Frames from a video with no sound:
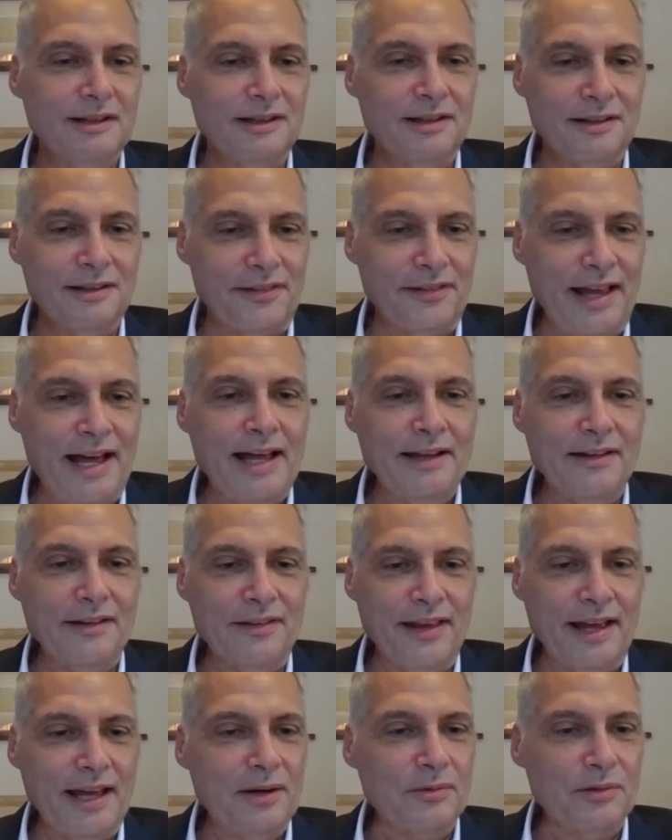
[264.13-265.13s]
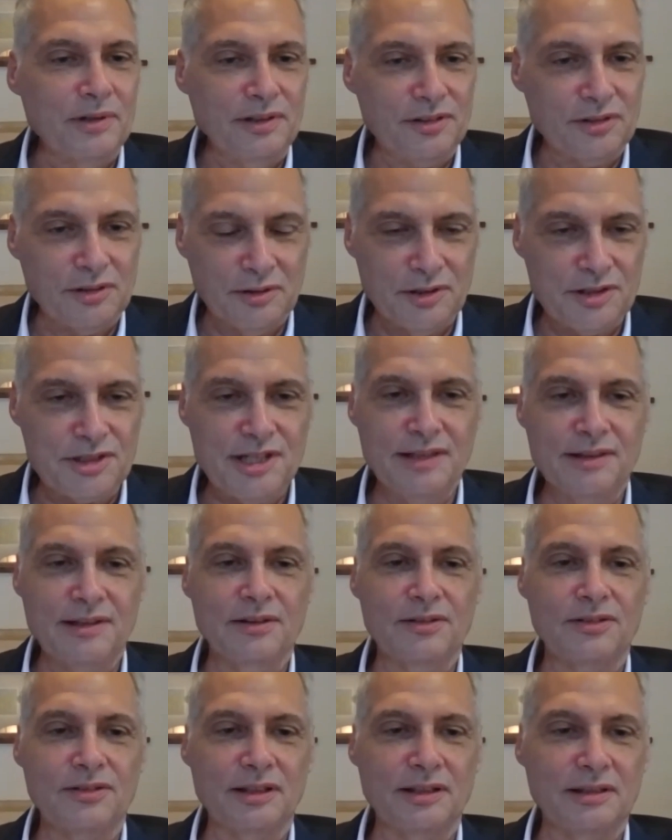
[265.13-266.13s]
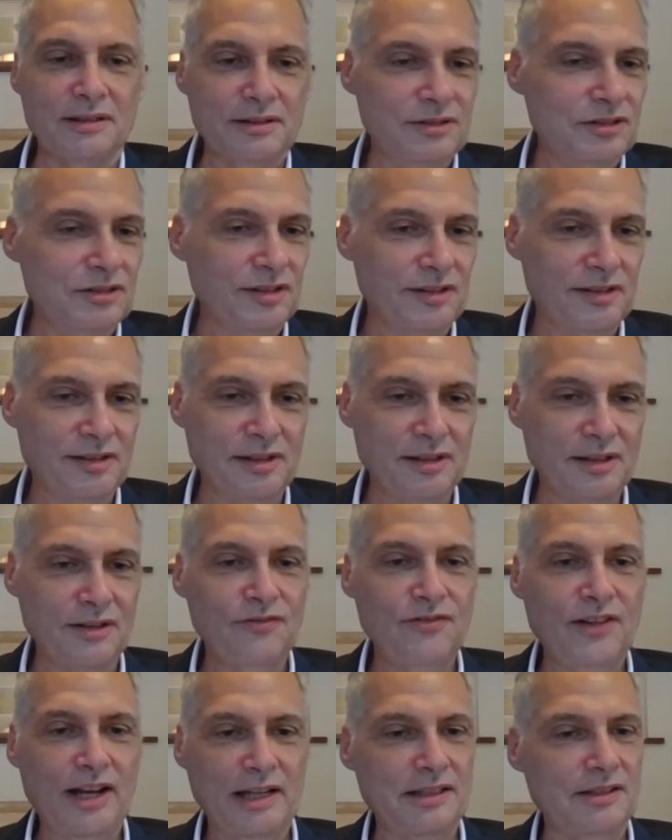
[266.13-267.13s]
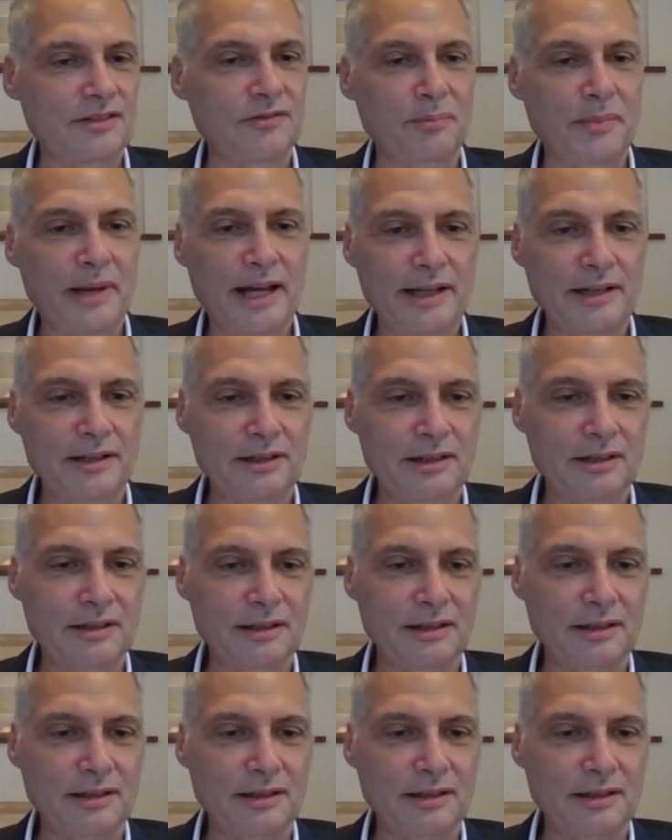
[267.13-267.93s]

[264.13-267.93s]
that that research and those conclusions in an effective manner.